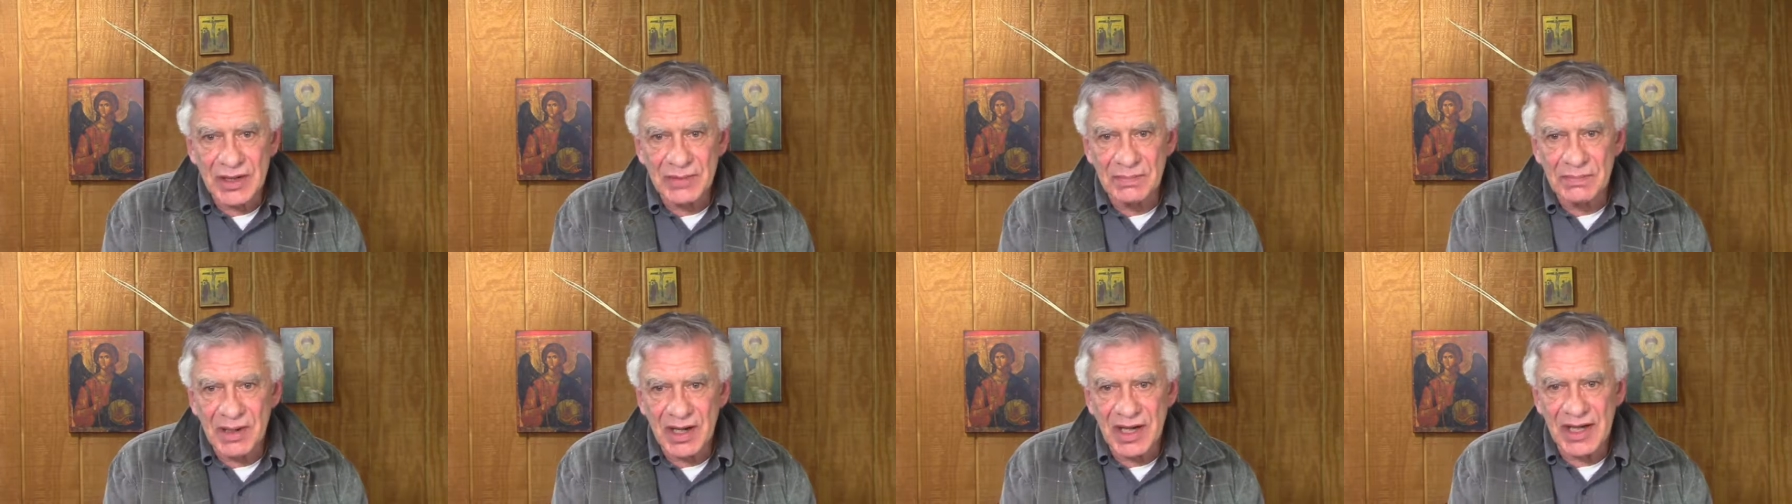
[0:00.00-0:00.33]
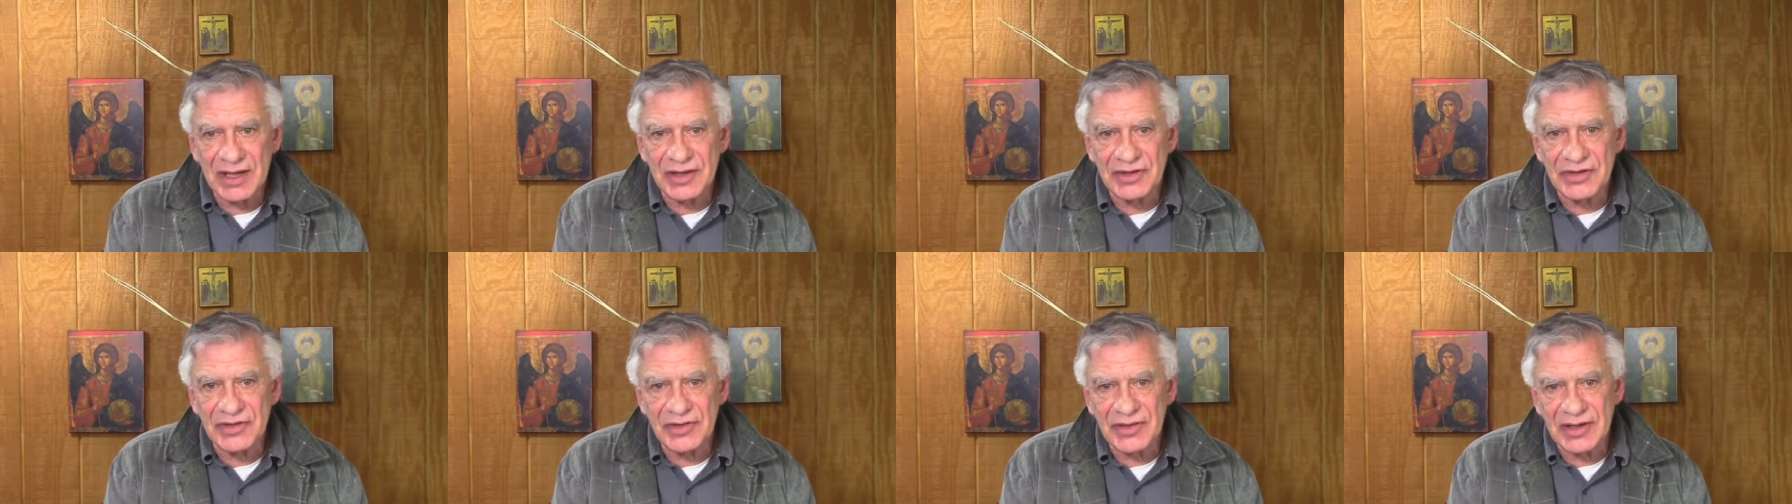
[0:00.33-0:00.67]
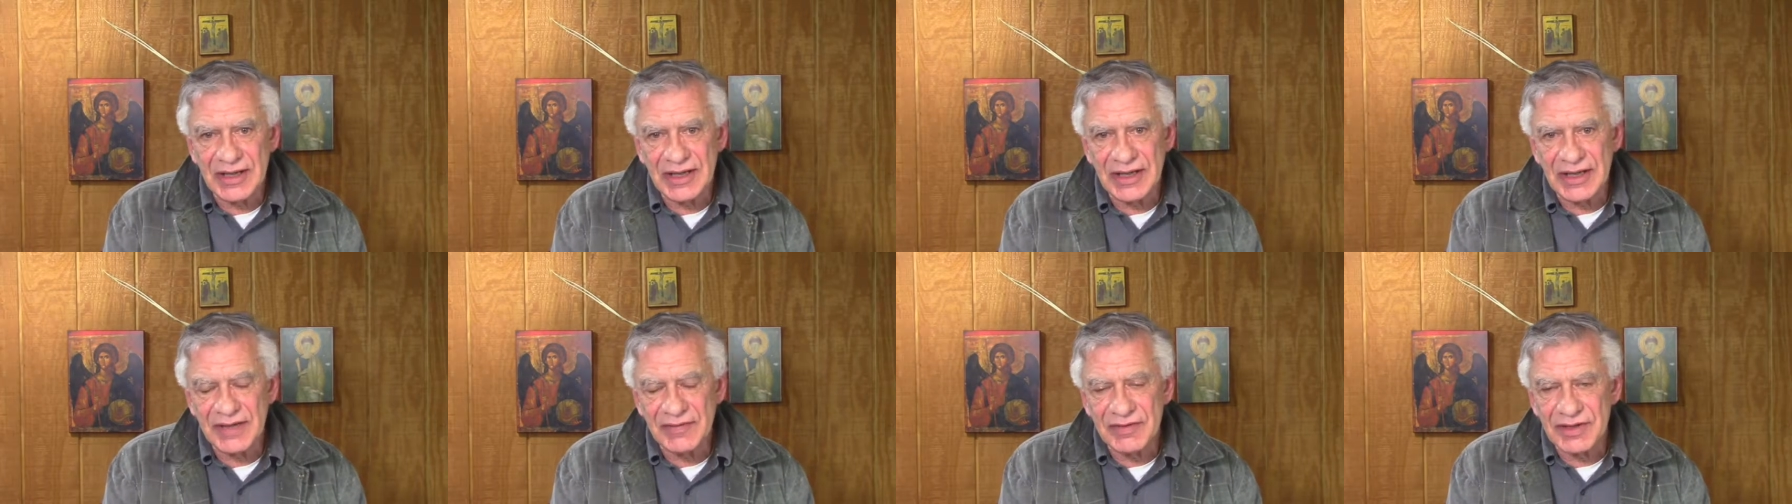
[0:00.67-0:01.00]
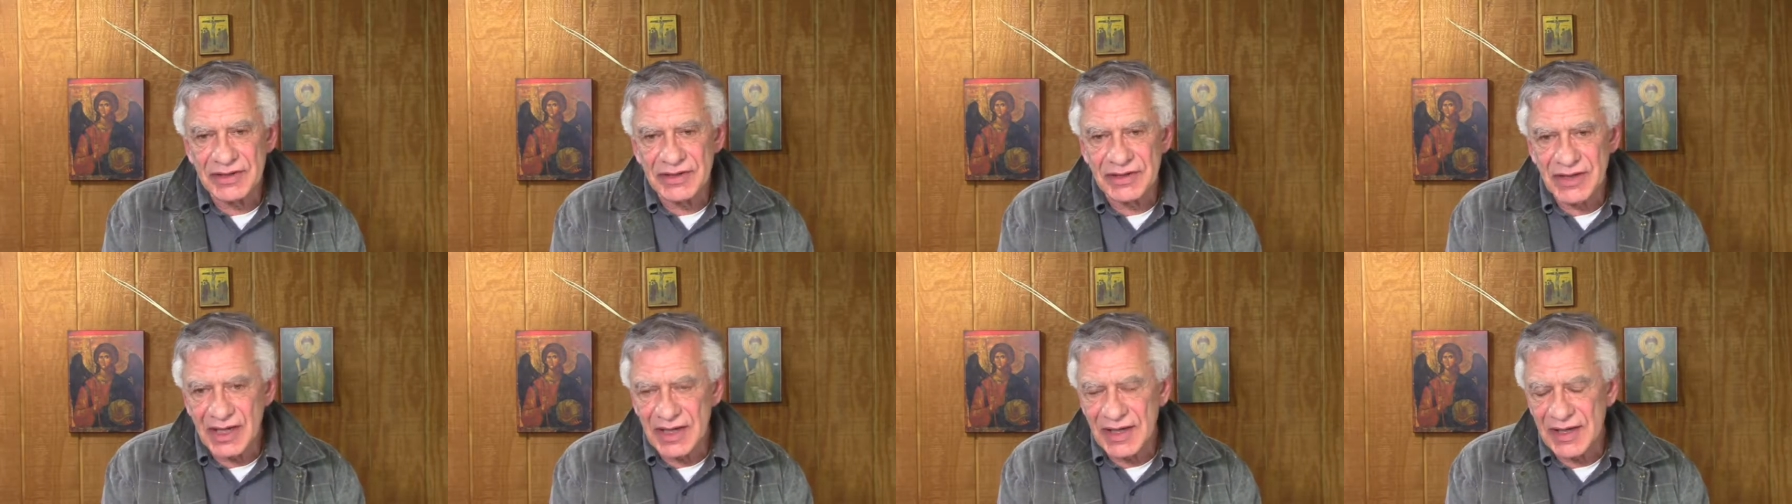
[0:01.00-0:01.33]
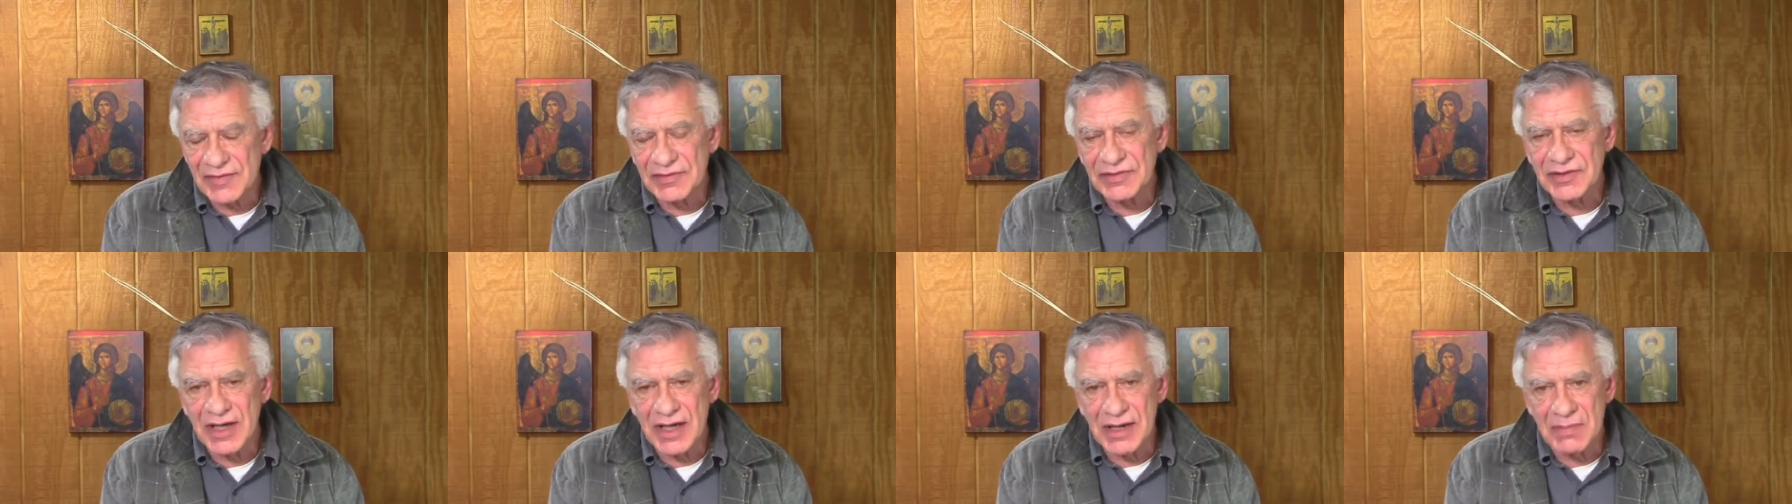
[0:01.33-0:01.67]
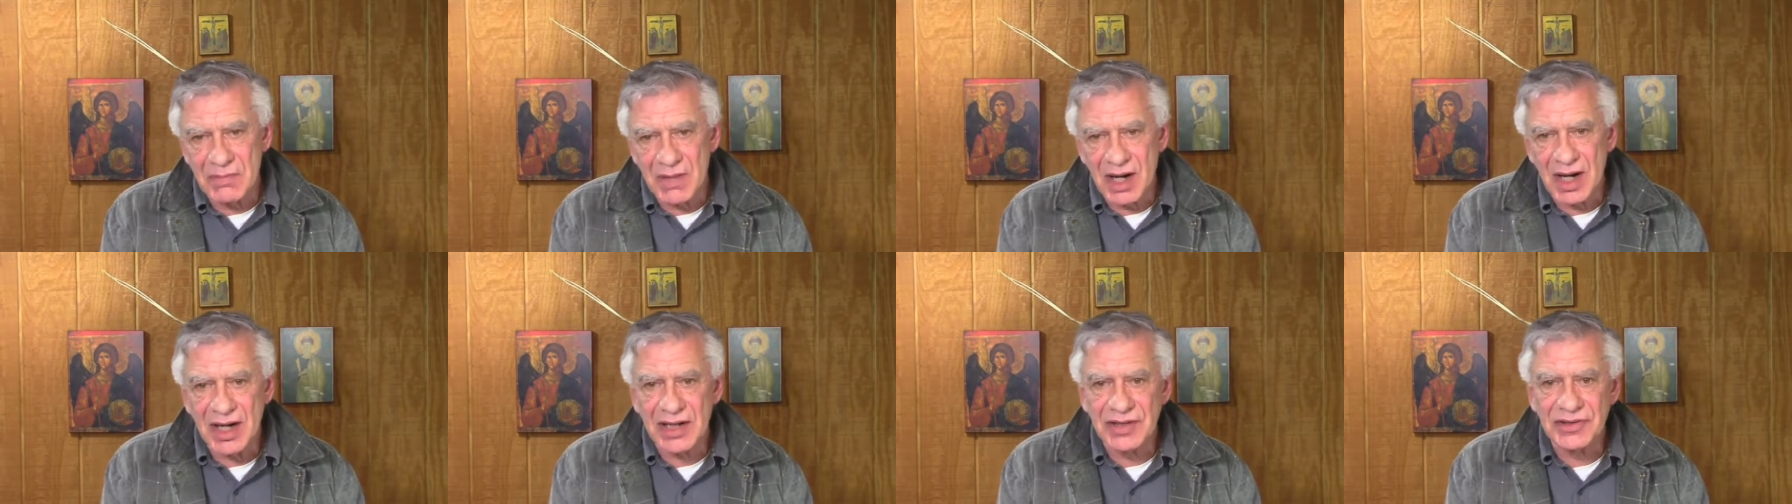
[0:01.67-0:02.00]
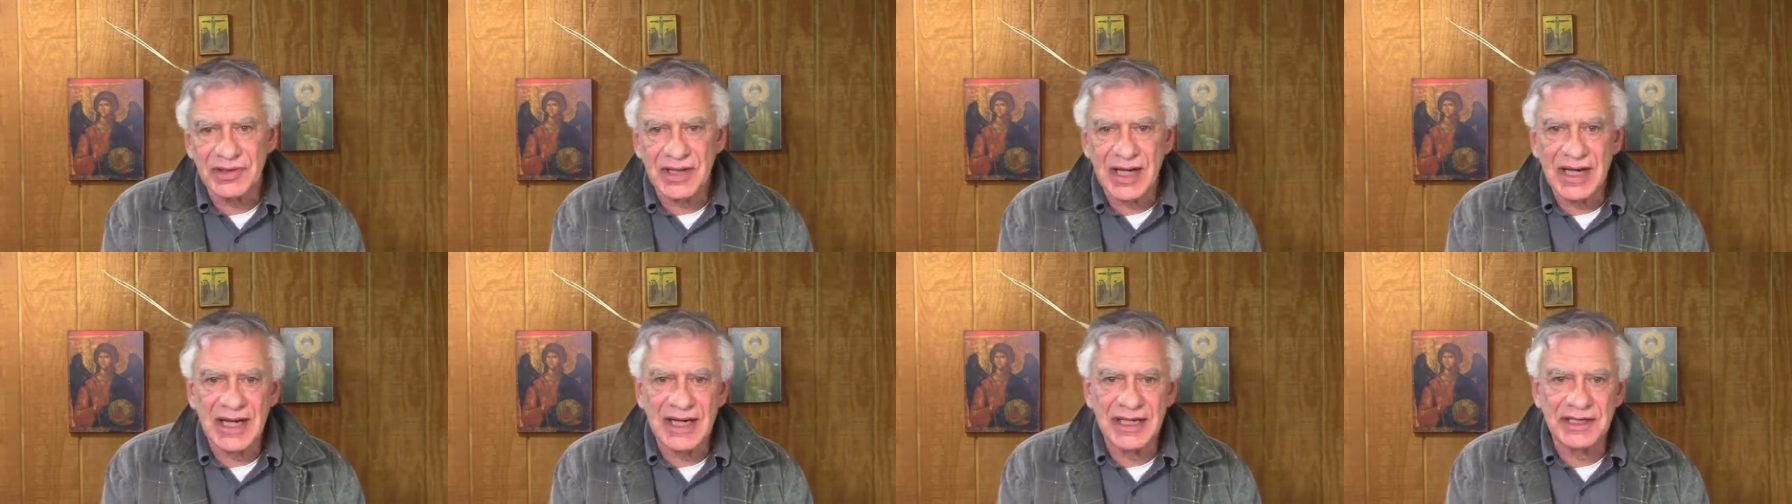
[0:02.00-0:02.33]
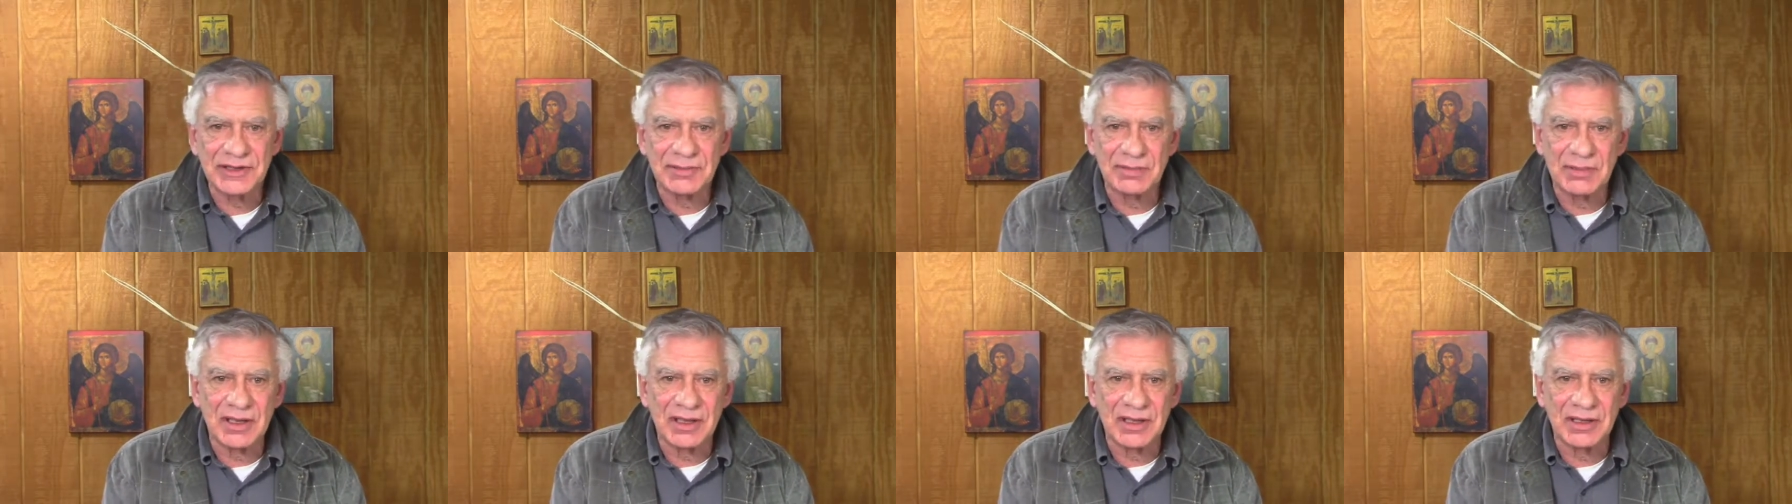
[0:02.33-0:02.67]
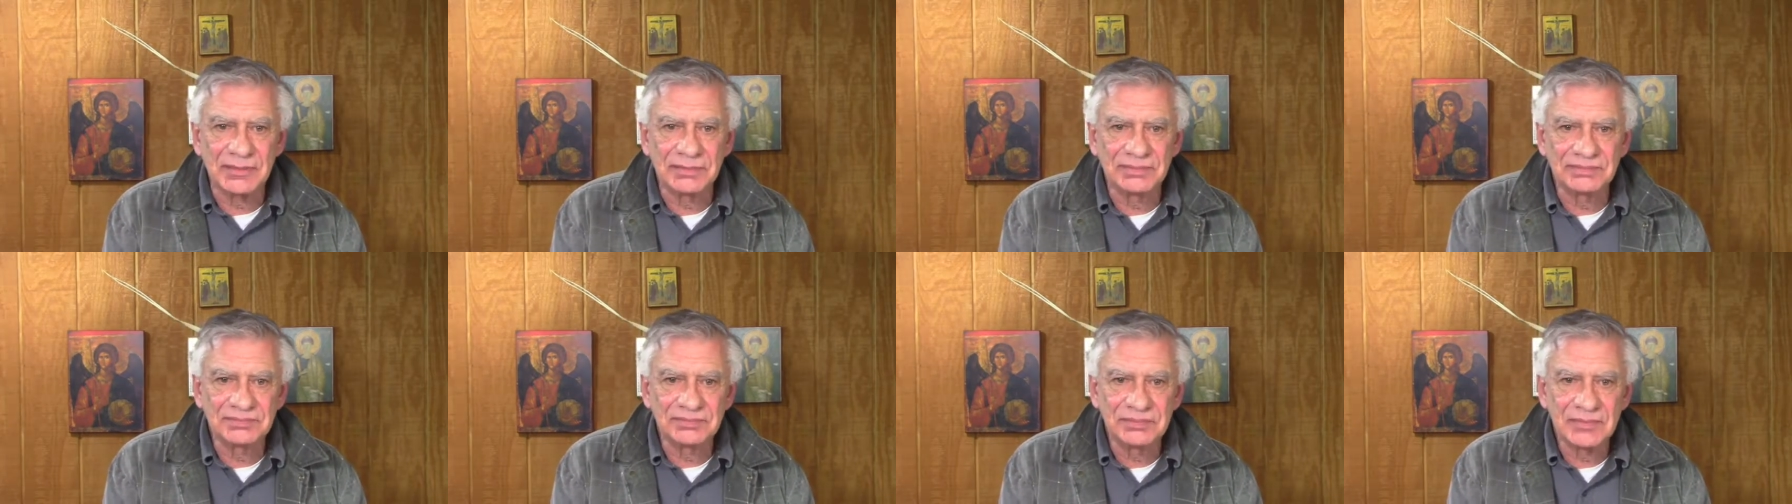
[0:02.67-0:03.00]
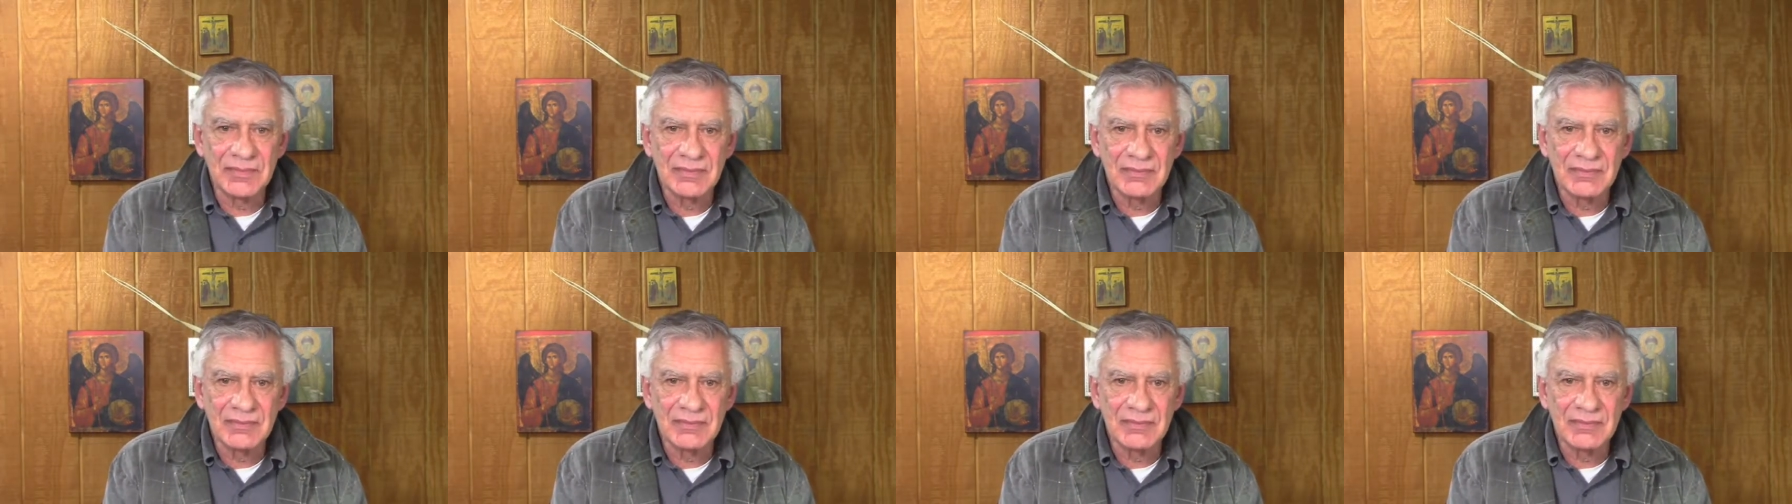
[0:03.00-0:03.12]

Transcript: we're in part three of the study of St. Mark's Gospel.